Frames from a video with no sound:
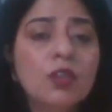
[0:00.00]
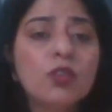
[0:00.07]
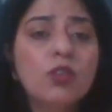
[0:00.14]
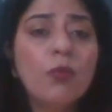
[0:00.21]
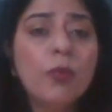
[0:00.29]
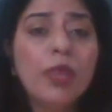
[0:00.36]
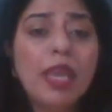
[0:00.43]

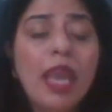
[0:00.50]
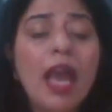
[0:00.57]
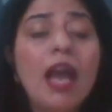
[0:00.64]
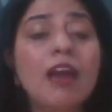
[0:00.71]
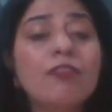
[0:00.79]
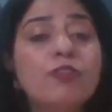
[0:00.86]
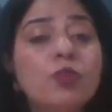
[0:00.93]
So we
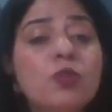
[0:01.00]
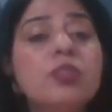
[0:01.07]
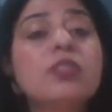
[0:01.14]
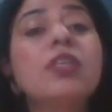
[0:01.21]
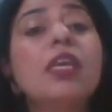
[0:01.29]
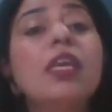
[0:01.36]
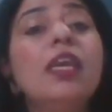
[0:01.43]
have to
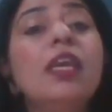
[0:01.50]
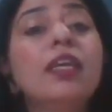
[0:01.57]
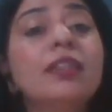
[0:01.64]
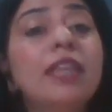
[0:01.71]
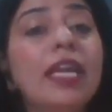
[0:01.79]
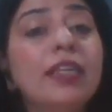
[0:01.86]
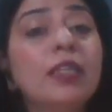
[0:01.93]

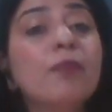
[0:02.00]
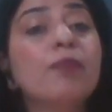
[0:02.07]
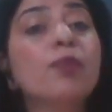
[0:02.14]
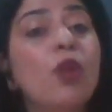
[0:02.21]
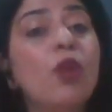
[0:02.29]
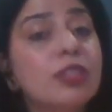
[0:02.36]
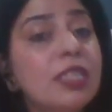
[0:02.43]
see that the
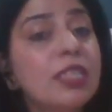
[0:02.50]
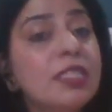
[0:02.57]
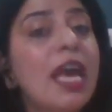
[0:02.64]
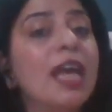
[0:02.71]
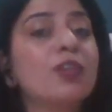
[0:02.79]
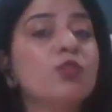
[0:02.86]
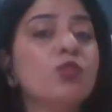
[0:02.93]

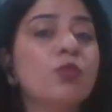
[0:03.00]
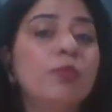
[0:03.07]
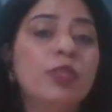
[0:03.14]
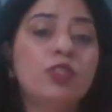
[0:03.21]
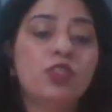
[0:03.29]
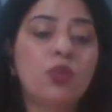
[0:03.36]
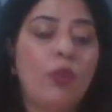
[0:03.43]
process has to
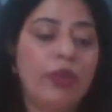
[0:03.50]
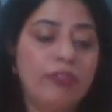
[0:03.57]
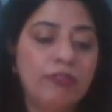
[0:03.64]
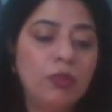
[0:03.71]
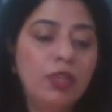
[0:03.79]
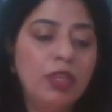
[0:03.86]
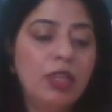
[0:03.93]
be
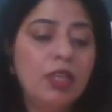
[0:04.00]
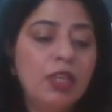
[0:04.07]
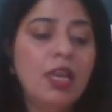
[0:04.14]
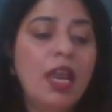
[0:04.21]
joyful.